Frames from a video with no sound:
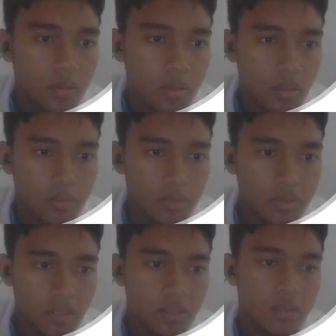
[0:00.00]
Now
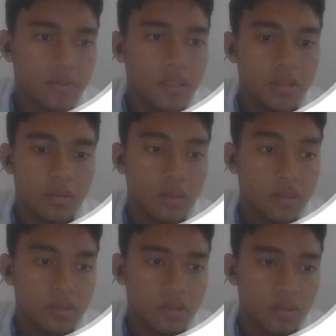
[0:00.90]
inside of that
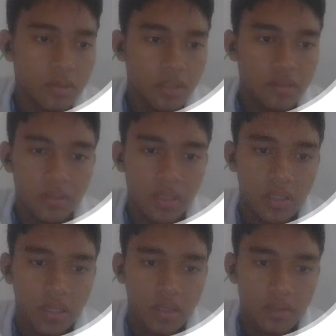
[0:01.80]
horizontal arrangement,
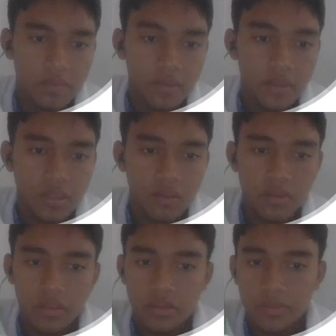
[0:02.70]
add a vertical
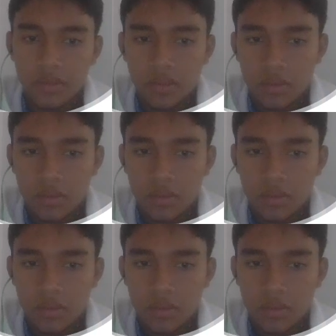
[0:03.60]
arrangement.